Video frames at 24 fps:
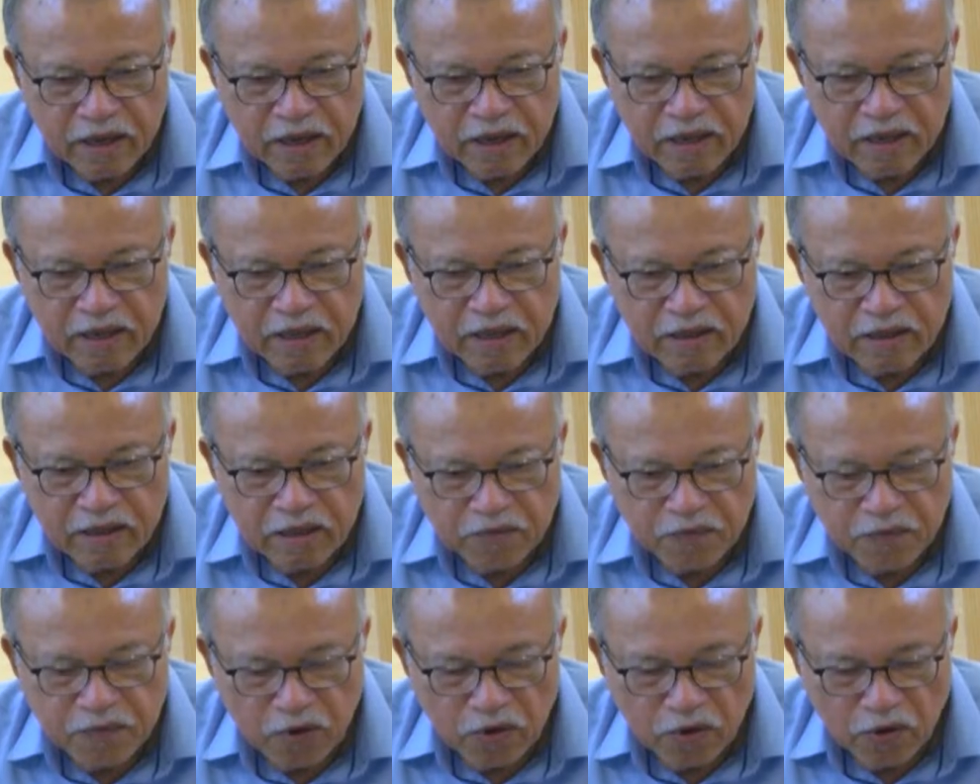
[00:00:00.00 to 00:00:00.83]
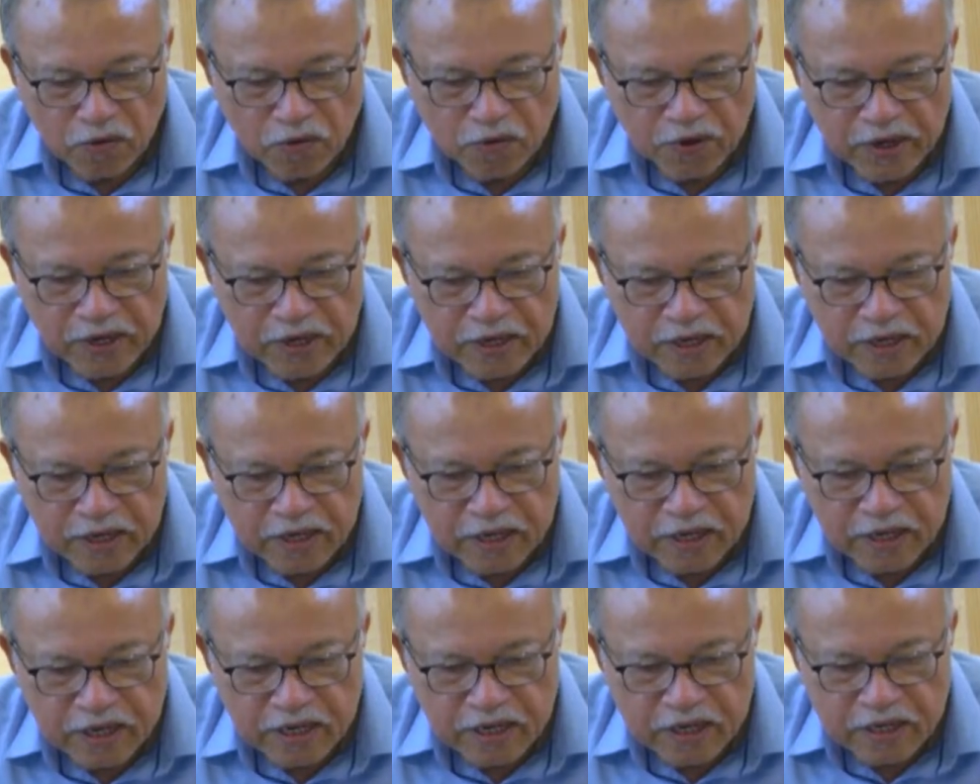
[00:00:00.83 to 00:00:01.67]
In the following
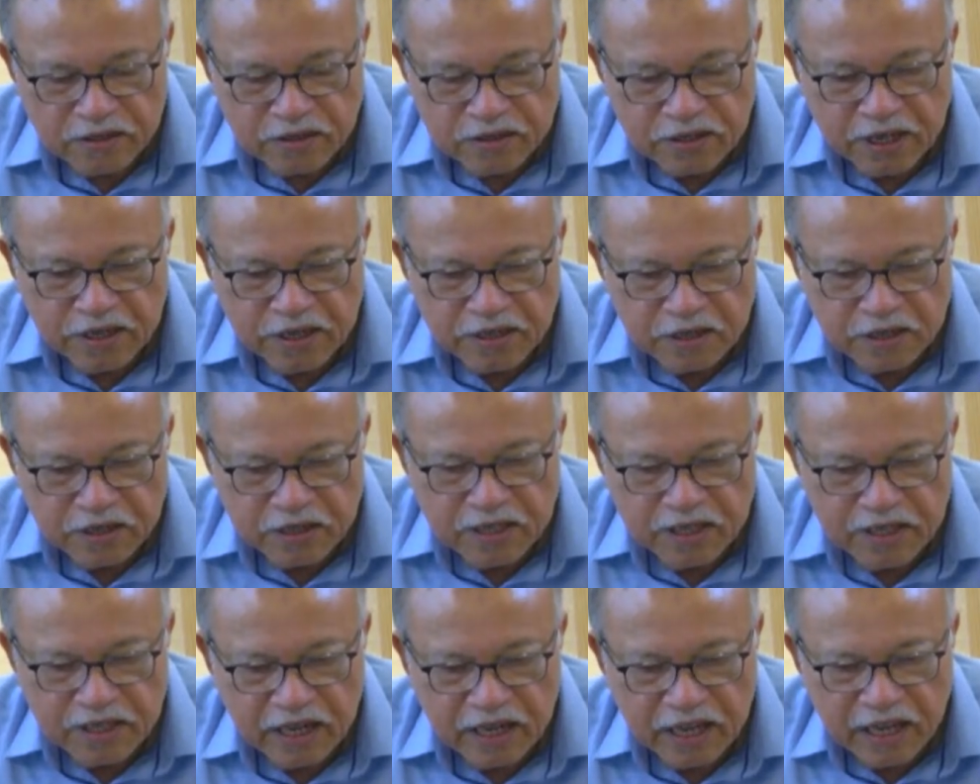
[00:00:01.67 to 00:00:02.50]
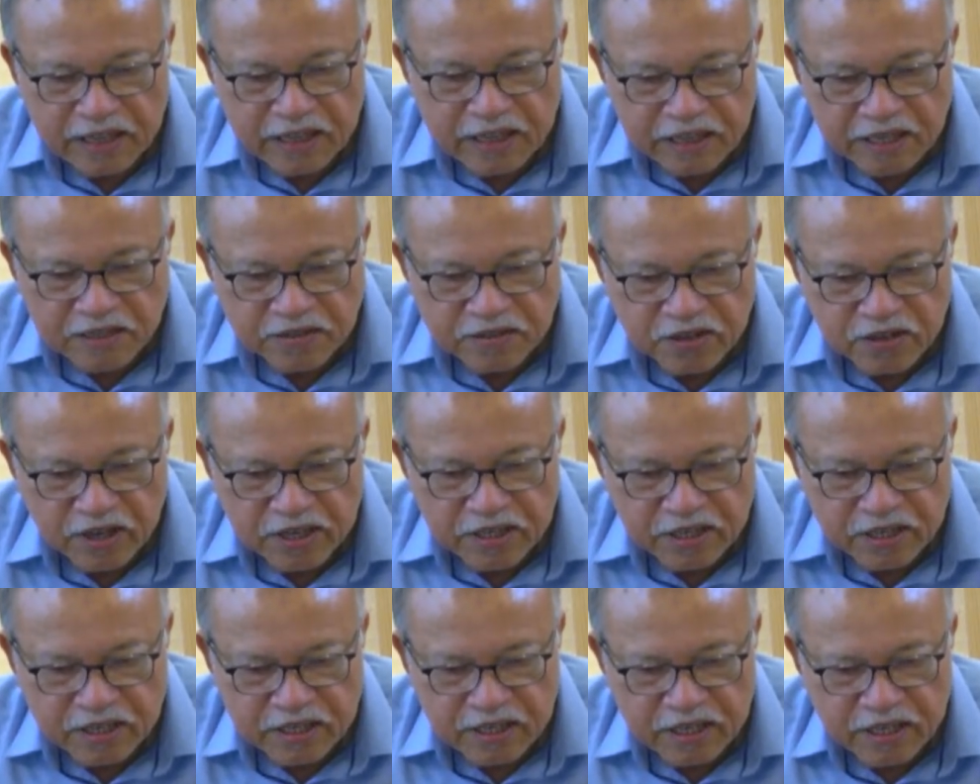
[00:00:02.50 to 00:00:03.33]
uh, century, 18th
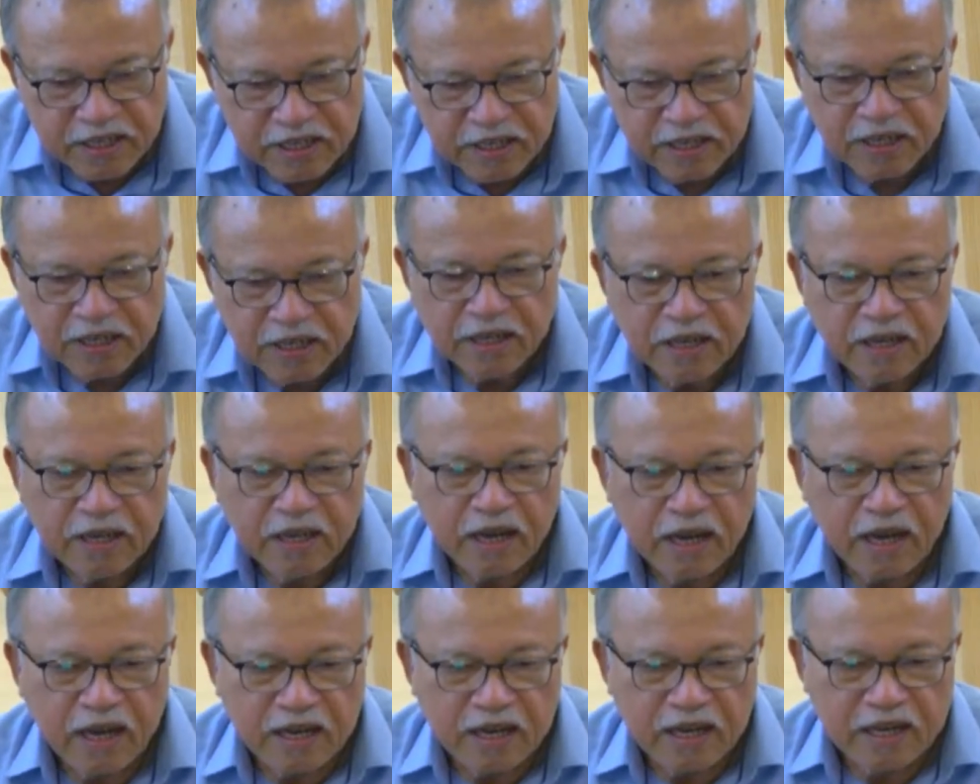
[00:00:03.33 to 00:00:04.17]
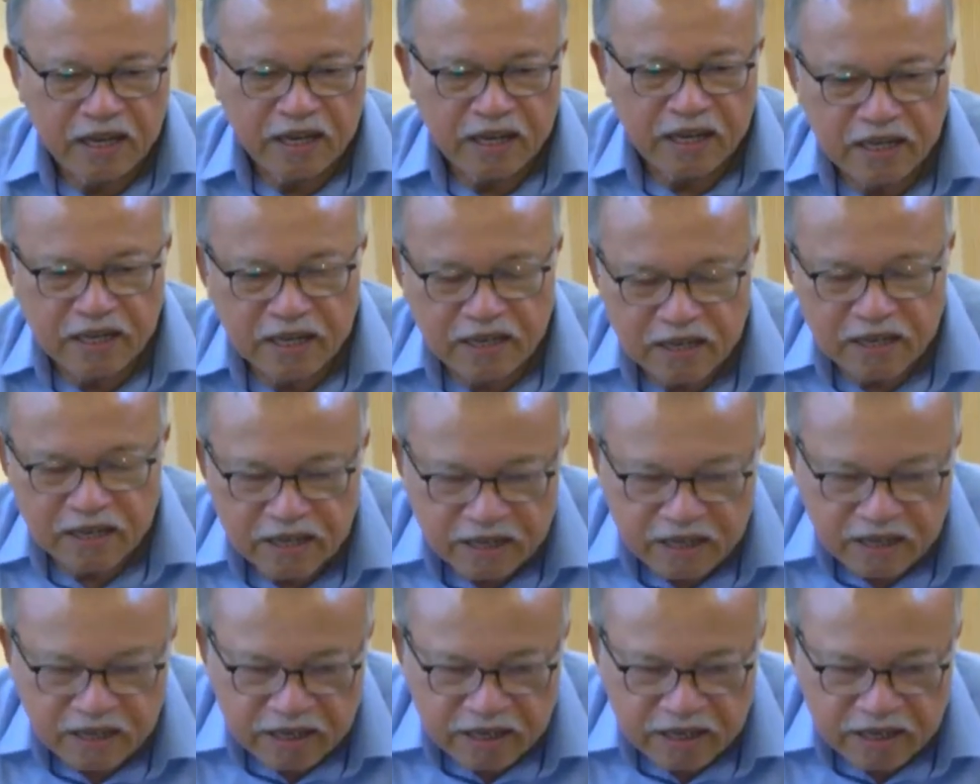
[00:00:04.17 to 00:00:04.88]
century, I can,